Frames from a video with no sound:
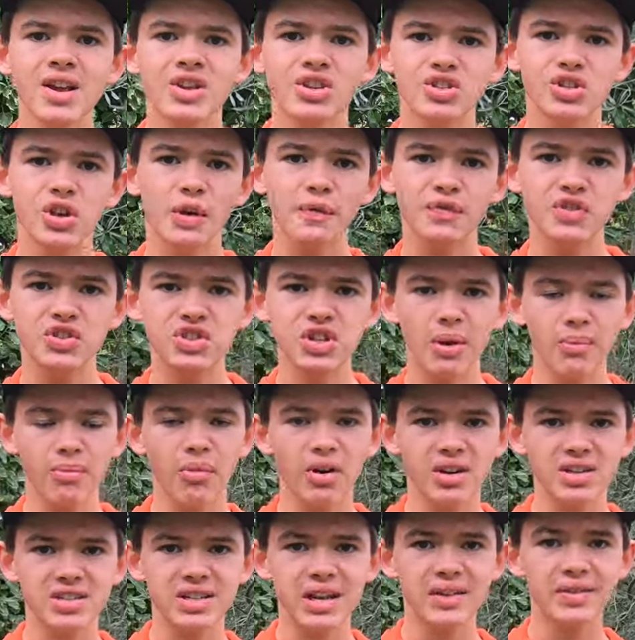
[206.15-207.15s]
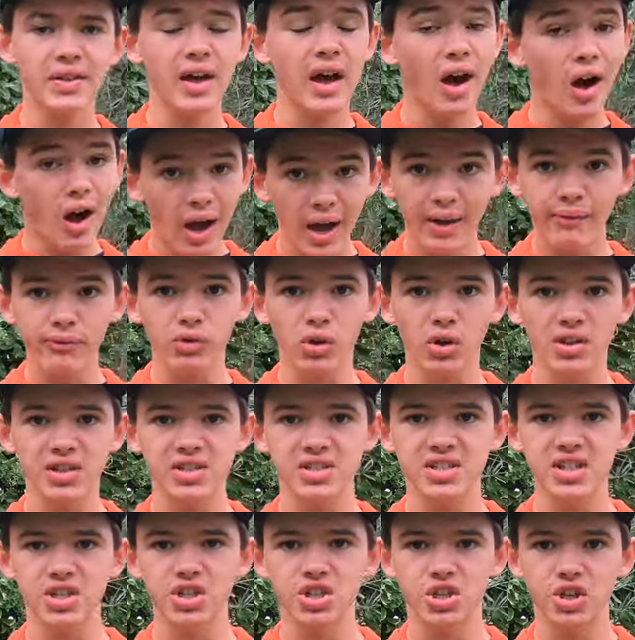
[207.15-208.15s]
So for some runners out there, I haven't got
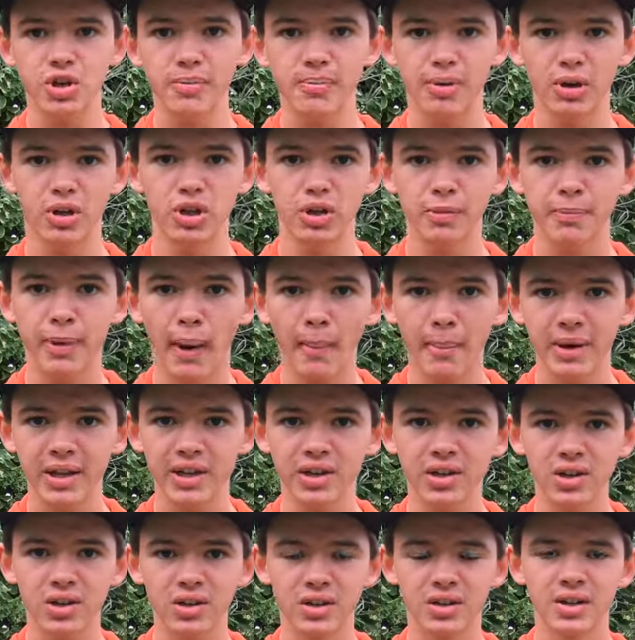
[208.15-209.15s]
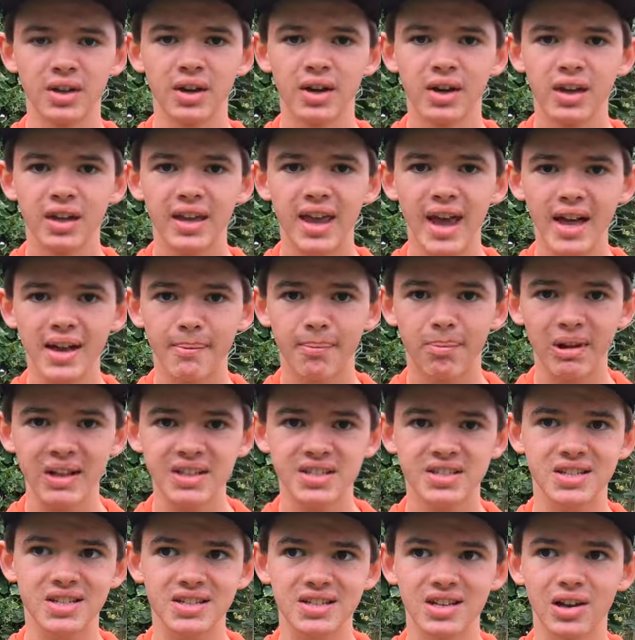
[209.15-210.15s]
this issue, but you probably could get
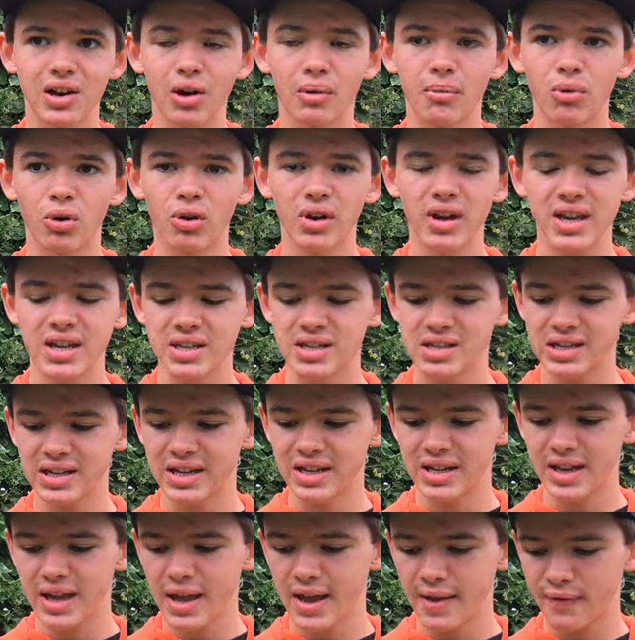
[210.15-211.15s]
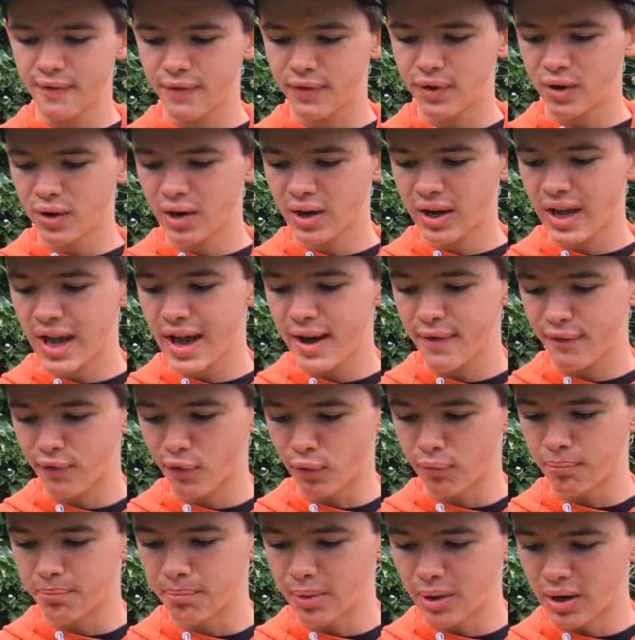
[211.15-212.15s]
blisters a lot more easily if you're not
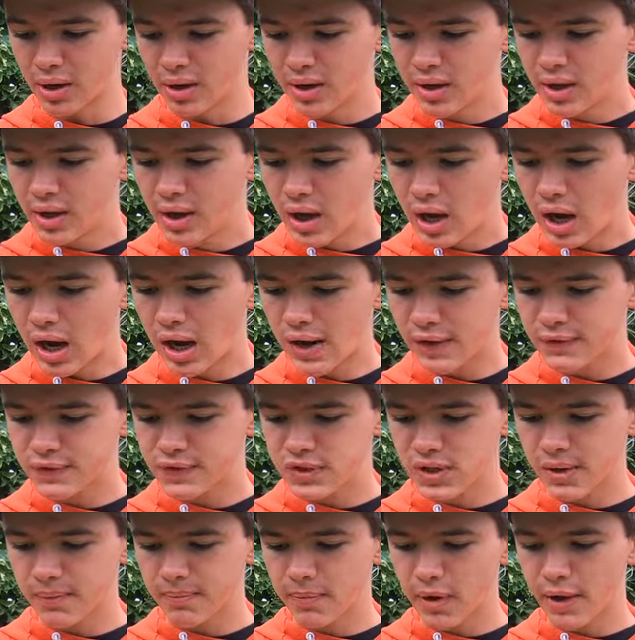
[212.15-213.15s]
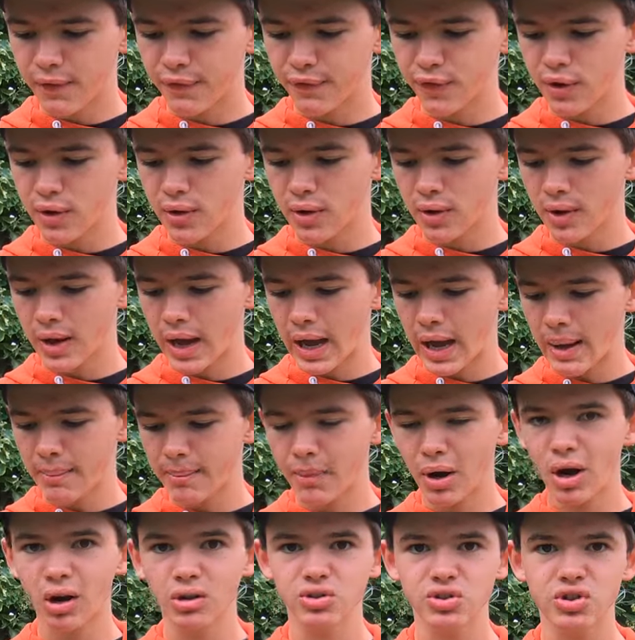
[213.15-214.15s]
careful. But after a few
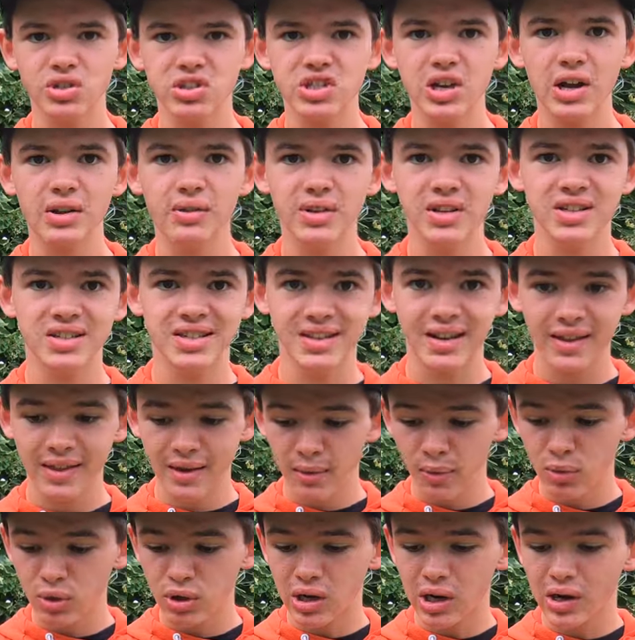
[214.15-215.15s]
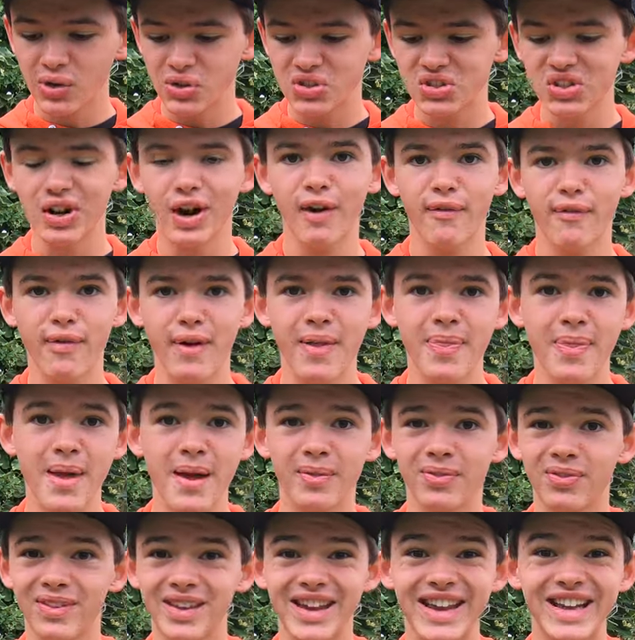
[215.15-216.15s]
miles or so, it would loosen off, and
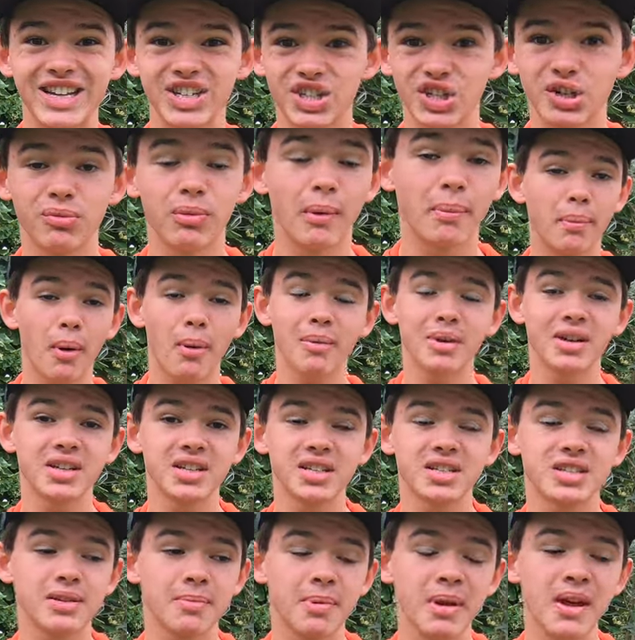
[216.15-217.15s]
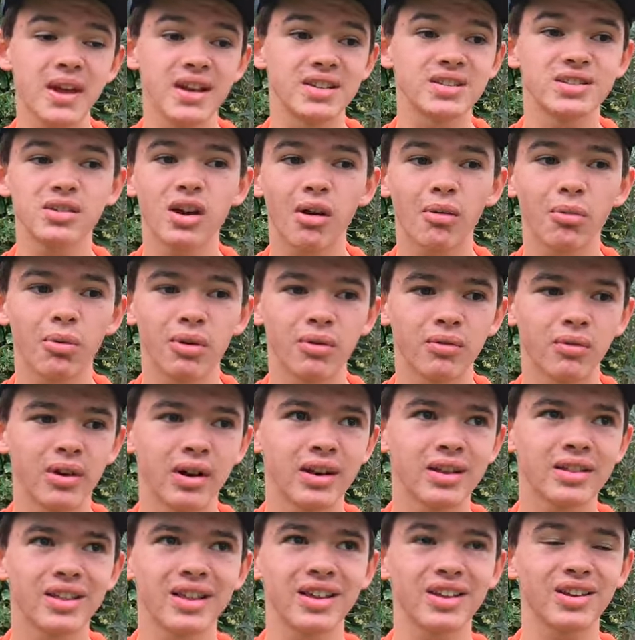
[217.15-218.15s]
then the issue would probably disappear, so I wouldn't
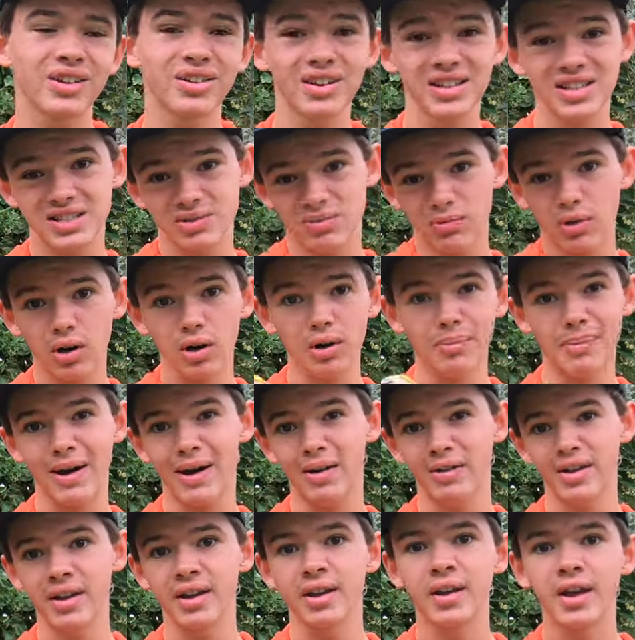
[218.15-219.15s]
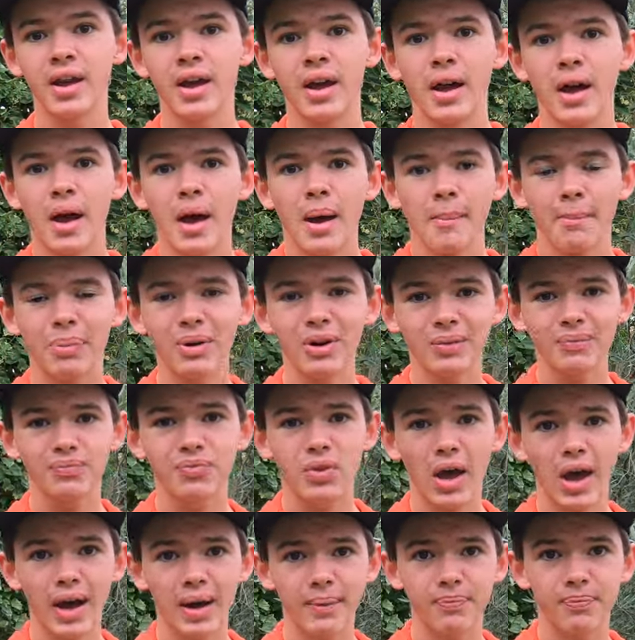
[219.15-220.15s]
really think you'd need to worry about it. But
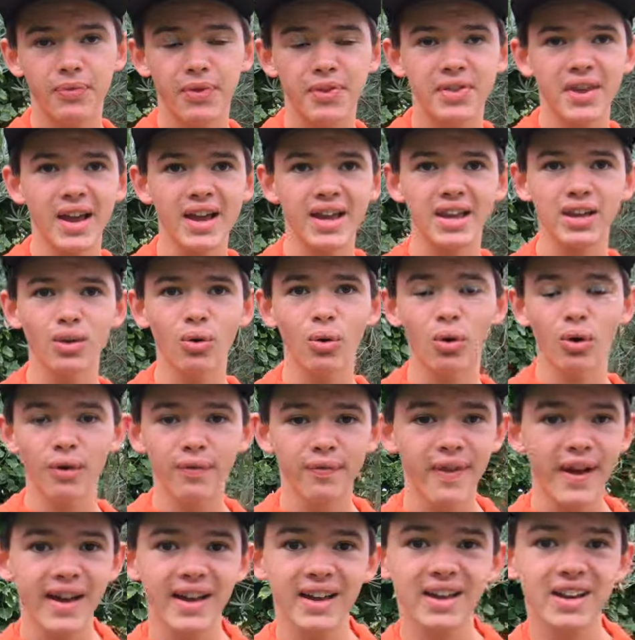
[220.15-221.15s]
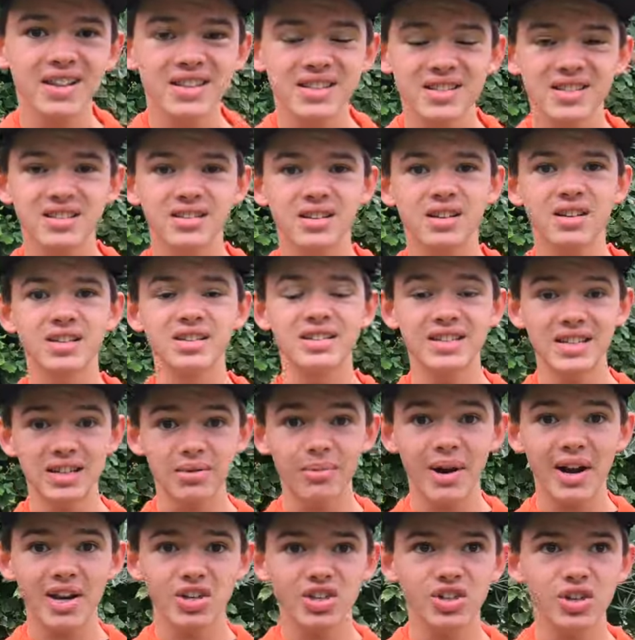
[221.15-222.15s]
taking all of that in
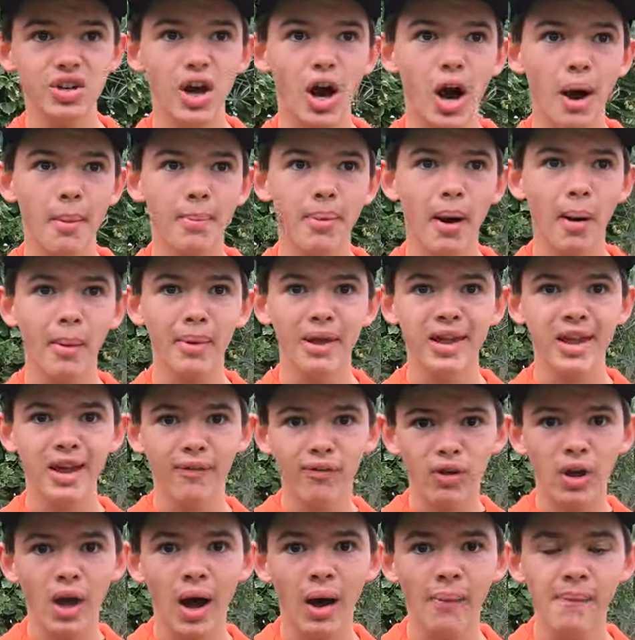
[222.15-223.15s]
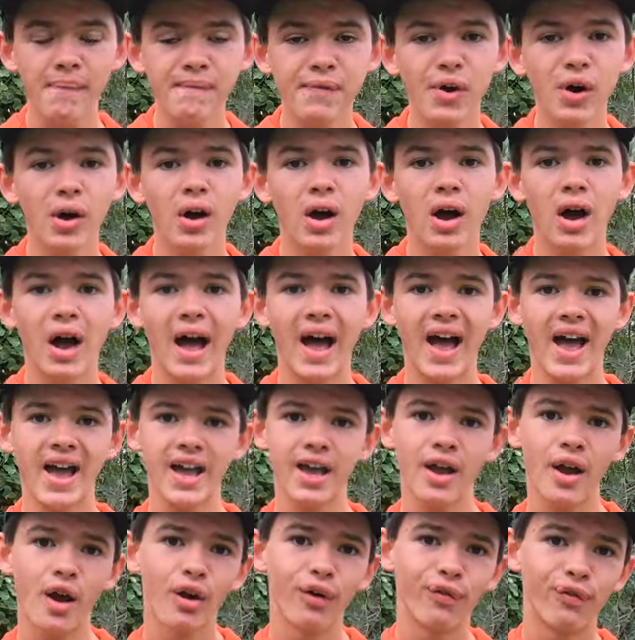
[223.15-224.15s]
consideration, I'll probably give comfort
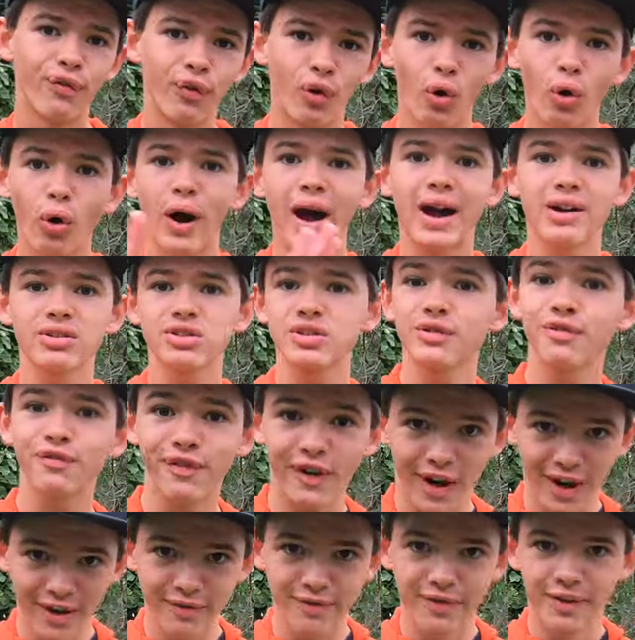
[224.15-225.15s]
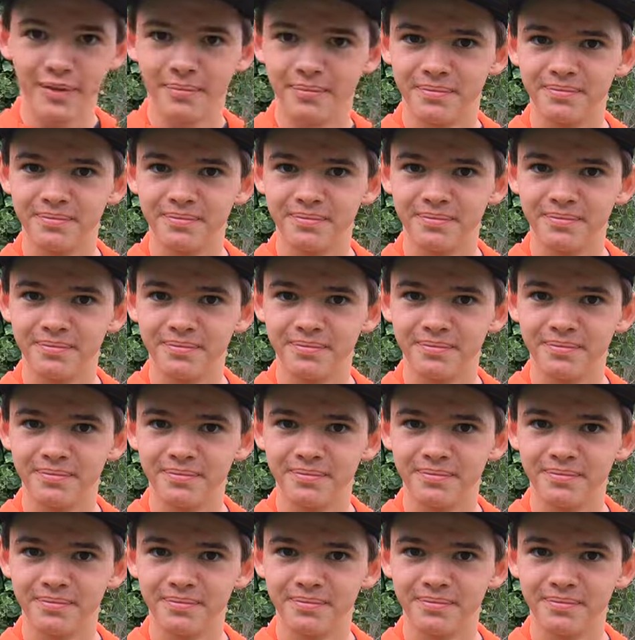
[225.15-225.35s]
a 4 out of 5.